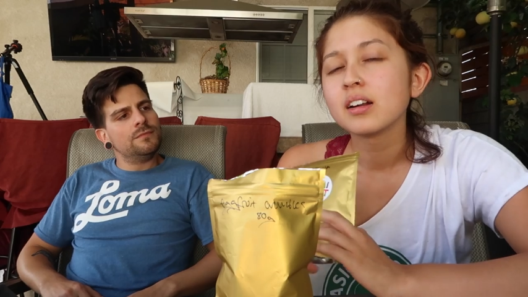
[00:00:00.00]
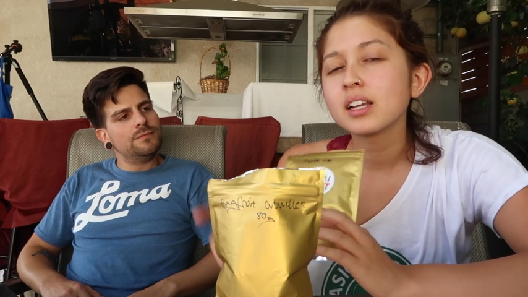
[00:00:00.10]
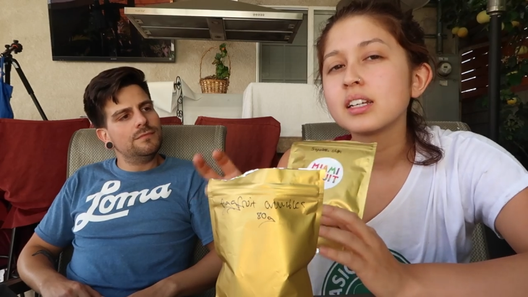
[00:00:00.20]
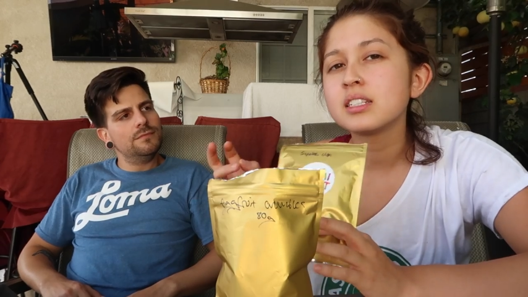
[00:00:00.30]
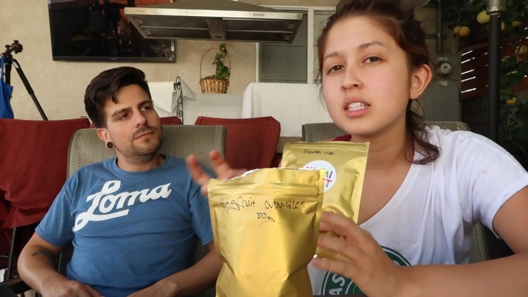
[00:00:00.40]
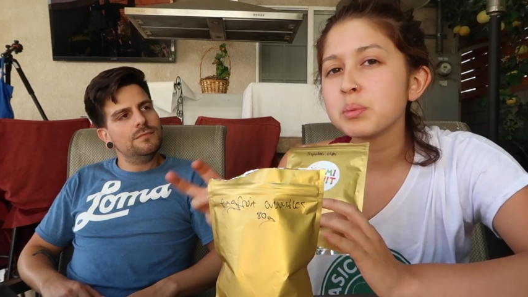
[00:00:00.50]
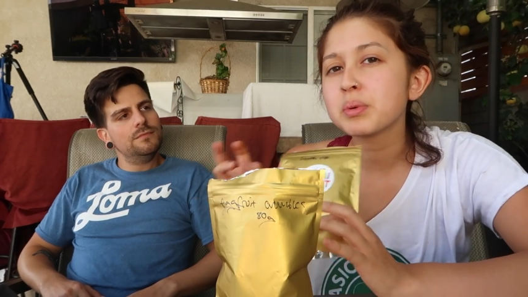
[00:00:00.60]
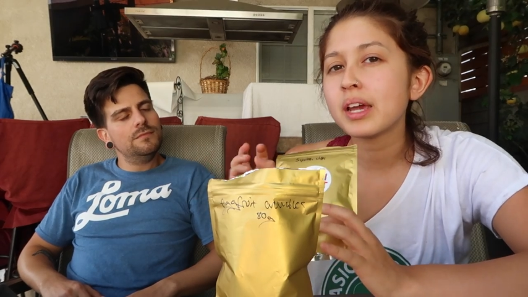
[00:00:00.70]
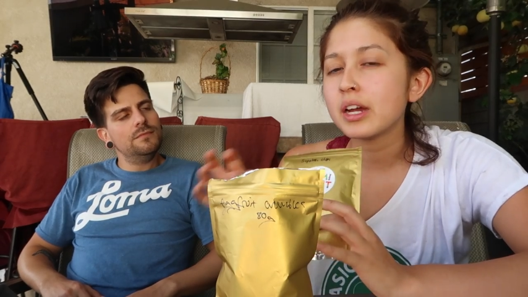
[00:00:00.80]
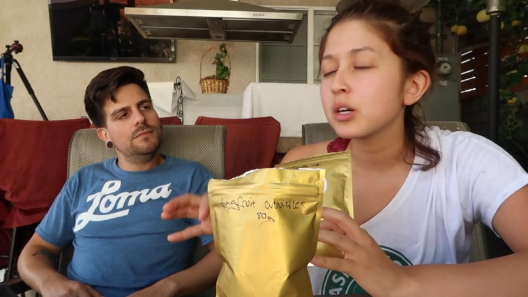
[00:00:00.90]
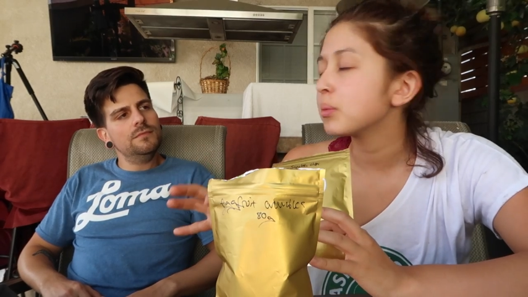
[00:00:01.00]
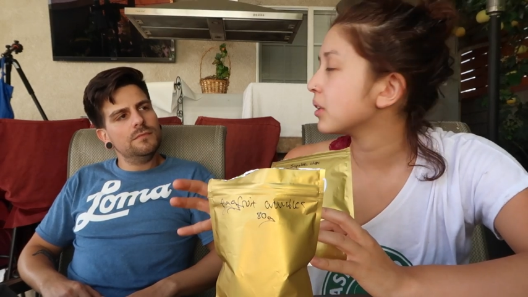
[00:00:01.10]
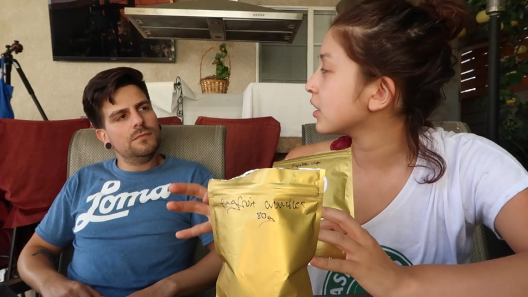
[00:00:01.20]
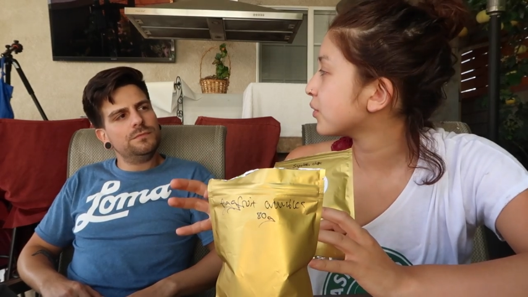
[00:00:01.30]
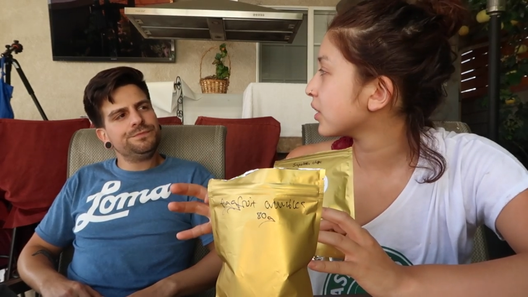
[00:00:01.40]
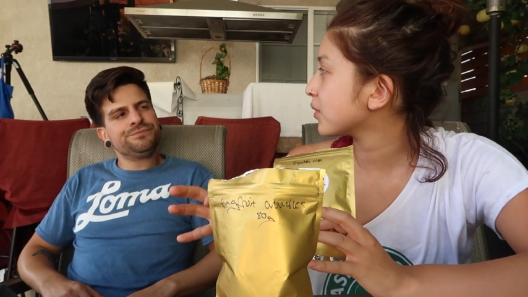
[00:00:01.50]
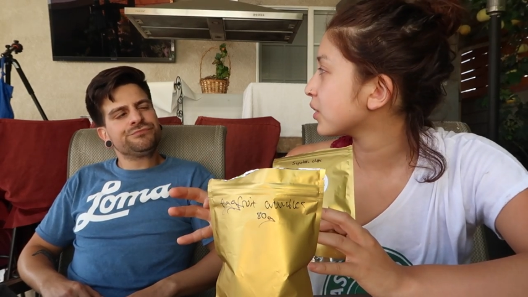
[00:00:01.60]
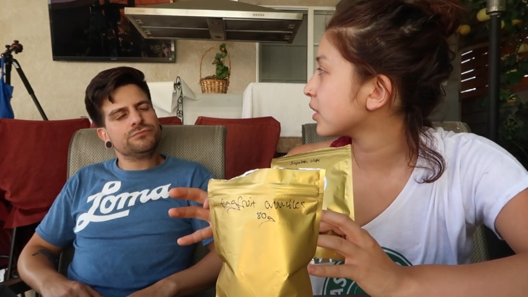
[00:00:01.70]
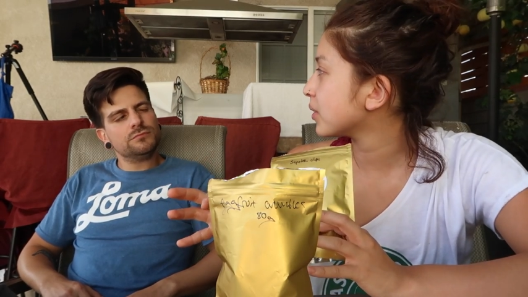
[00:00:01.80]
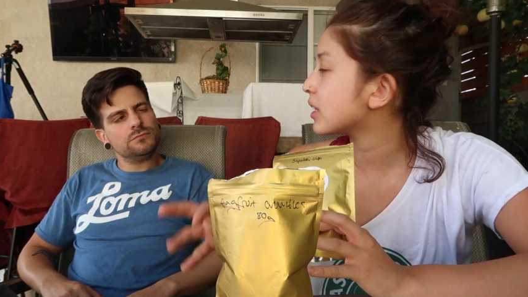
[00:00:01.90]
Speaker 1: like a deep caramelly
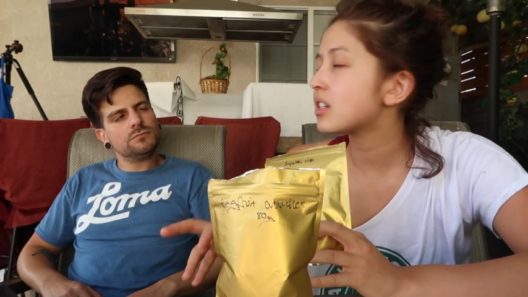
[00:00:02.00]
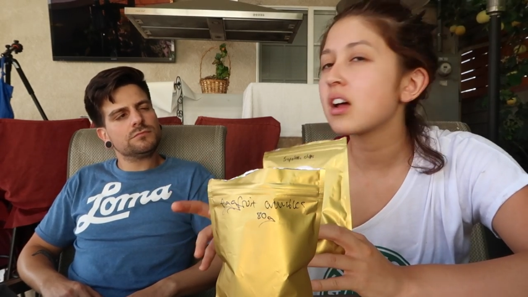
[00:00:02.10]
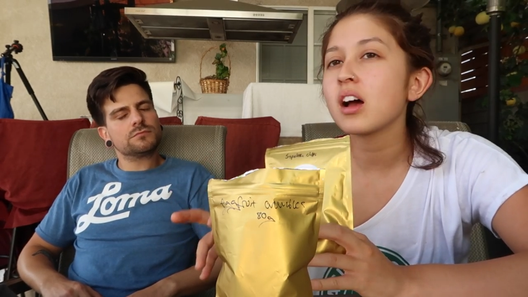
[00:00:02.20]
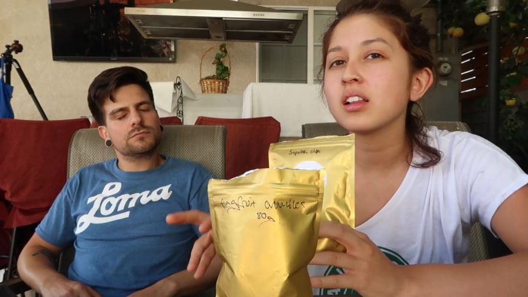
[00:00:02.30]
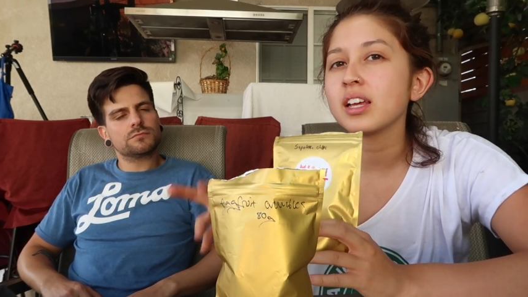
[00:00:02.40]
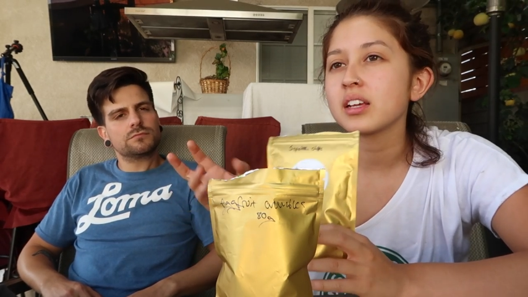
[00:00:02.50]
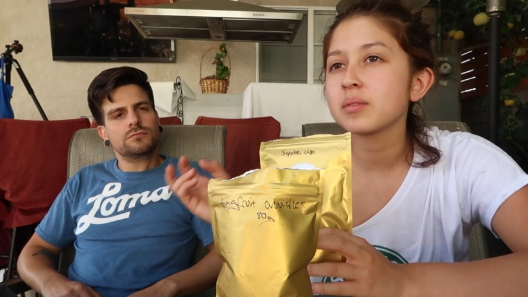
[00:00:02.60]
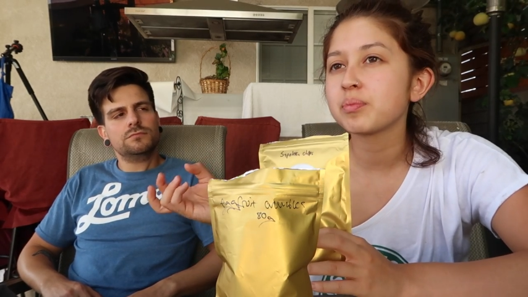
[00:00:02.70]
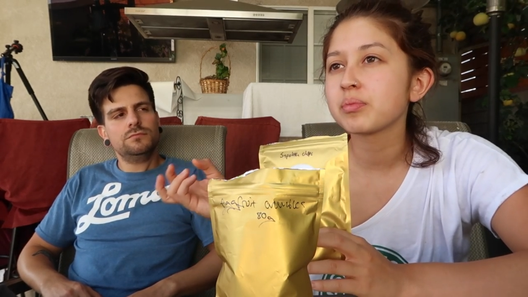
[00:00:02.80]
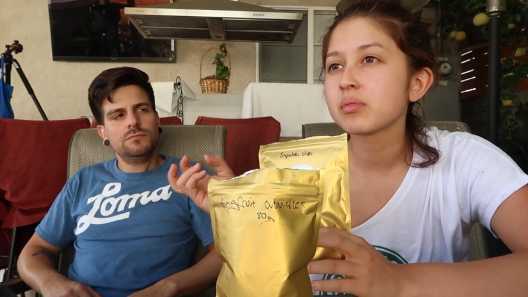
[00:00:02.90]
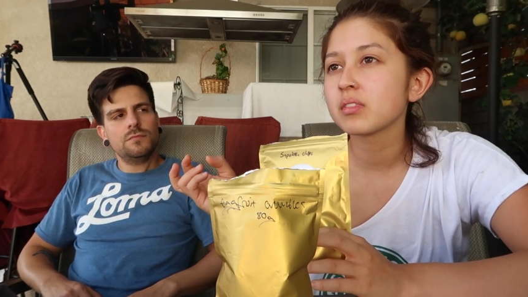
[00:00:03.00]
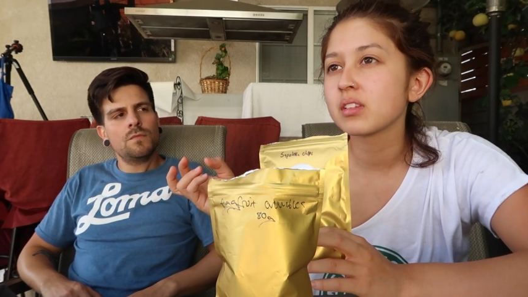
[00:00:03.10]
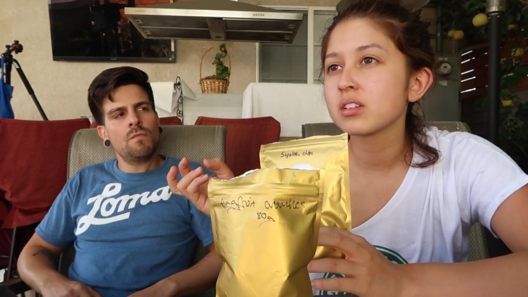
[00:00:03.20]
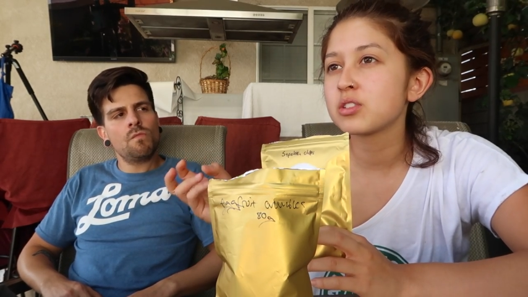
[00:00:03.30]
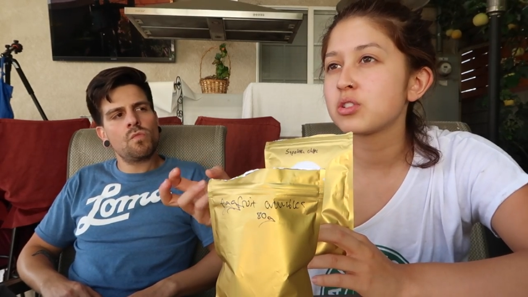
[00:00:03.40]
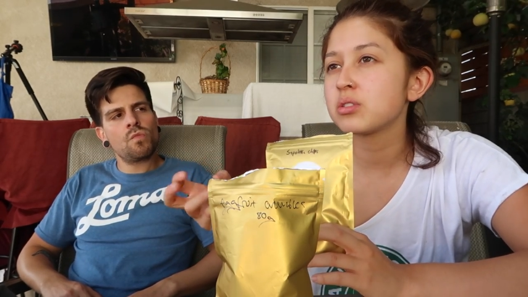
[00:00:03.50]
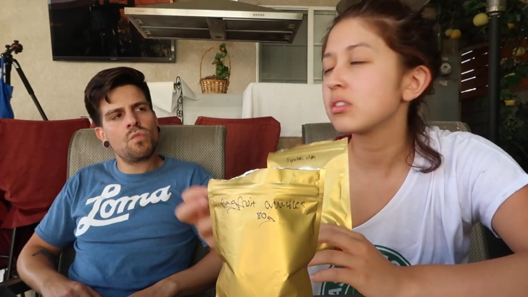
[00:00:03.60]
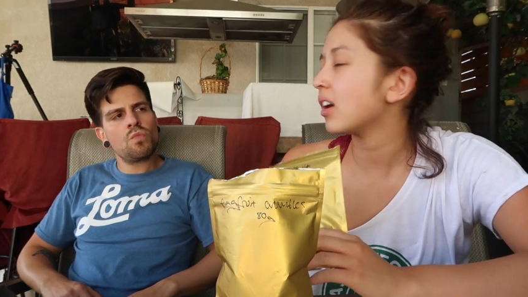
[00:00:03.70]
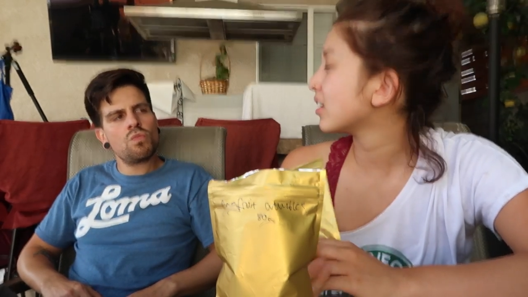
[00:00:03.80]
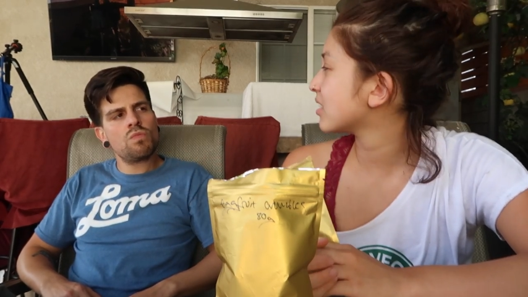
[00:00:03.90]
flavor. It's not like,
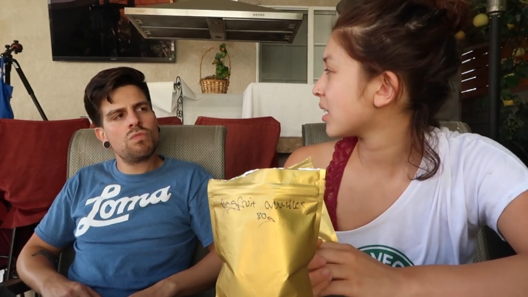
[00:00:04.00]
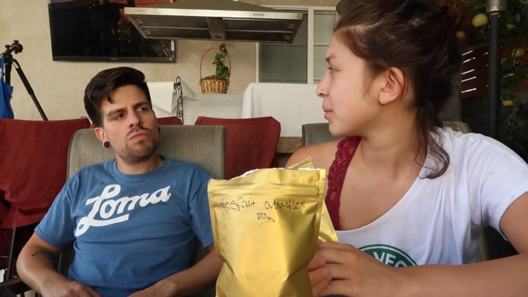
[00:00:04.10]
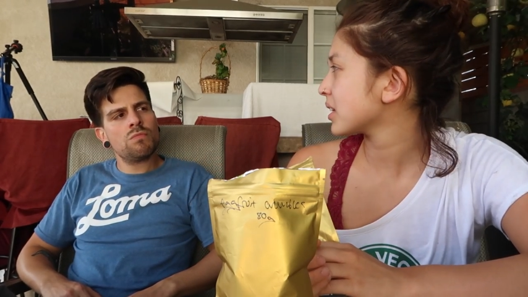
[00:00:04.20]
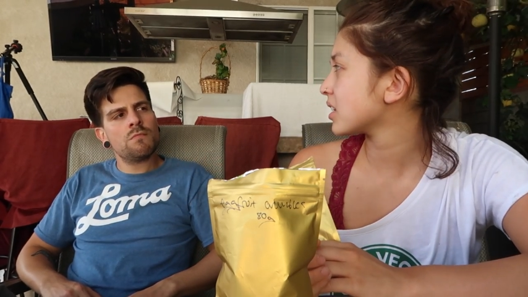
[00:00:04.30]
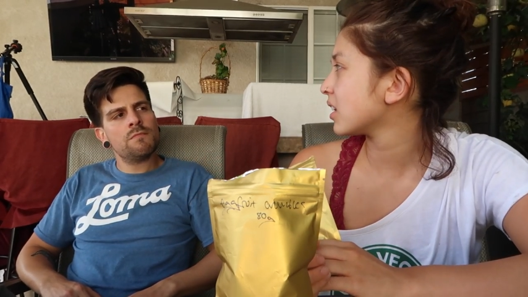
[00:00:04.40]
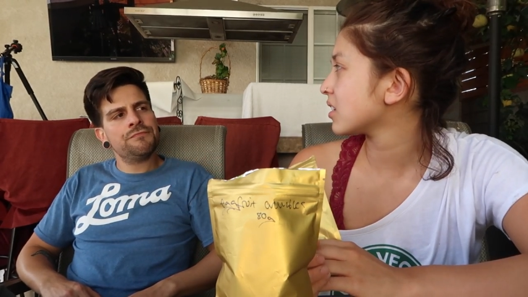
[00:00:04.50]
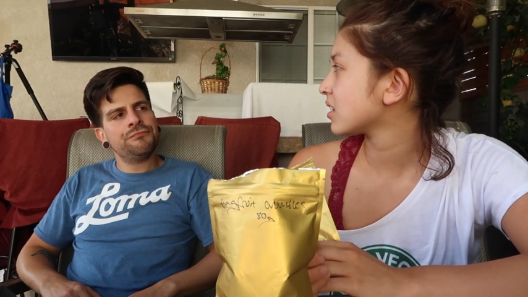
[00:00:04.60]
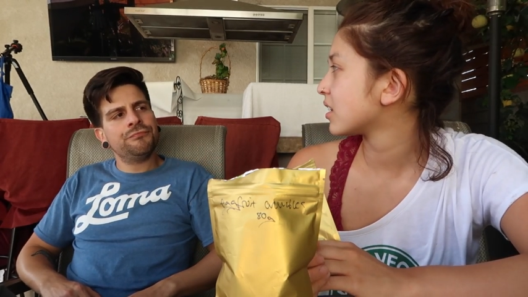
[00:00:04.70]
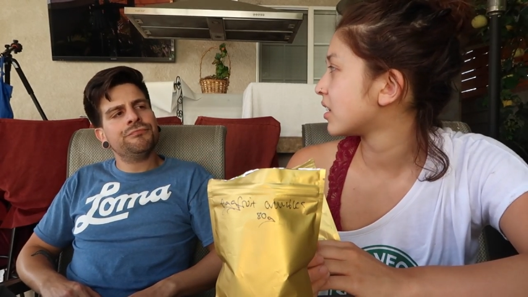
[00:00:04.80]
I don't know, does that make sense?